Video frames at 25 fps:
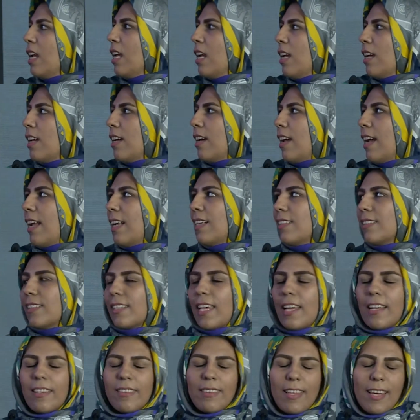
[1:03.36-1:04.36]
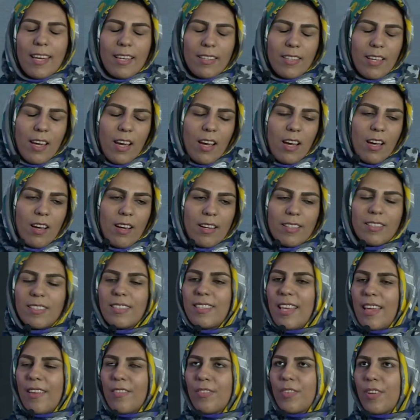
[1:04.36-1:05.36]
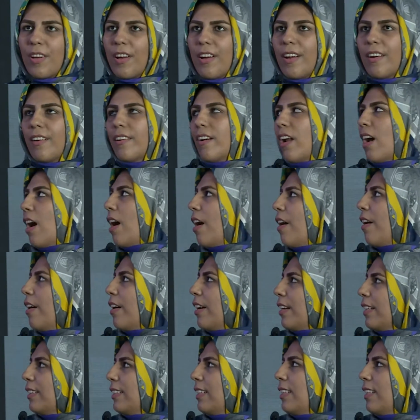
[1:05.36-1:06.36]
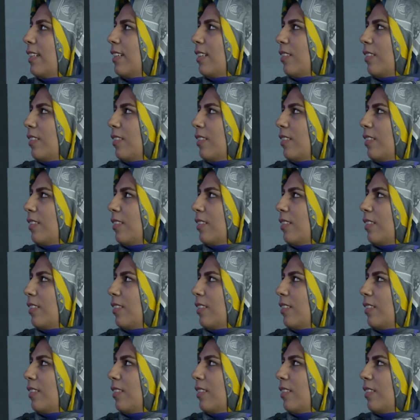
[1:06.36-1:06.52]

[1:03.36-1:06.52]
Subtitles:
healthcare data is centered on